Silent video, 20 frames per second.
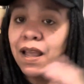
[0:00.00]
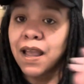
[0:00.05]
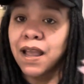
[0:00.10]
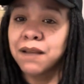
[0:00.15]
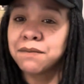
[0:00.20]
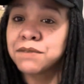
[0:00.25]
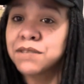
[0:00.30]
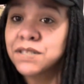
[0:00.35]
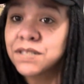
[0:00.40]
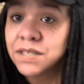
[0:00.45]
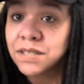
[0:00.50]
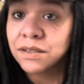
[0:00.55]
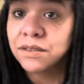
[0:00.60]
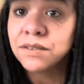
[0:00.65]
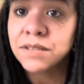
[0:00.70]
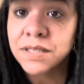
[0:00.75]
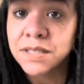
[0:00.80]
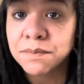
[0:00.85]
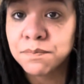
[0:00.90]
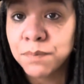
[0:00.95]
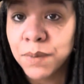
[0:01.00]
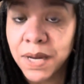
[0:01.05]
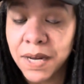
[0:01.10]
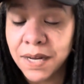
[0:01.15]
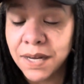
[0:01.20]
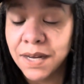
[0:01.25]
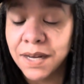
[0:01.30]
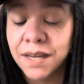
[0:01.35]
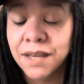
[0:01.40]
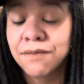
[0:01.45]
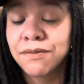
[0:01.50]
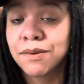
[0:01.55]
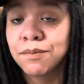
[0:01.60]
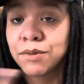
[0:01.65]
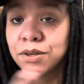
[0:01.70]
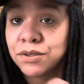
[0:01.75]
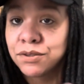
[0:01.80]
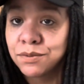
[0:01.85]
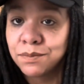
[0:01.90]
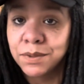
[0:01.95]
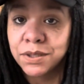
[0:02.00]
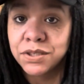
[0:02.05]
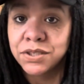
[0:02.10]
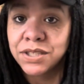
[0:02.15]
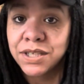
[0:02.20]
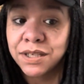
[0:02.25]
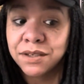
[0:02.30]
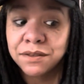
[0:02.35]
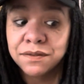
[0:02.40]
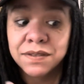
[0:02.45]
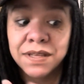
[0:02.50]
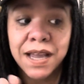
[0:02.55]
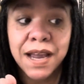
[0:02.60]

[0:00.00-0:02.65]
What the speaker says: I'm still debating if I'm gonna do my shelves.